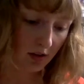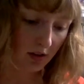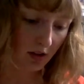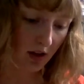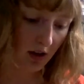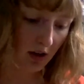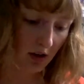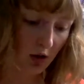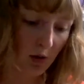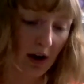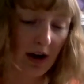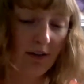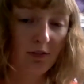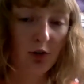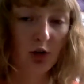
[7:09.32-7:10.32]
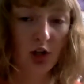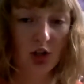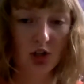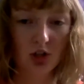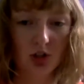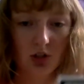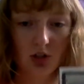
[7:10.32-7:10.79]
Then you have
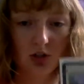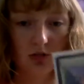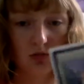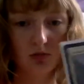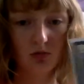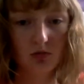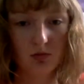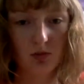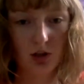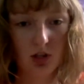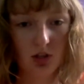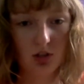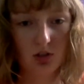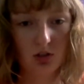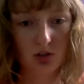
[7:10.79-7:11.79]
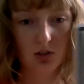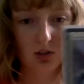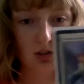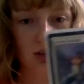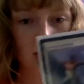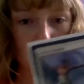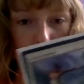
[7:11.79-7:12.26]
creatures, which
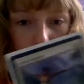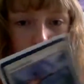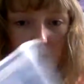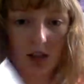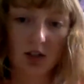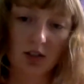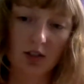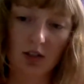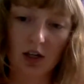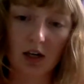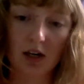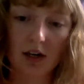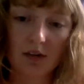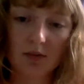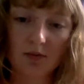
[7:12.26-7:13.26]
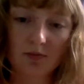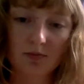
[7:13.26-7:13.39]
is sort of like this guy.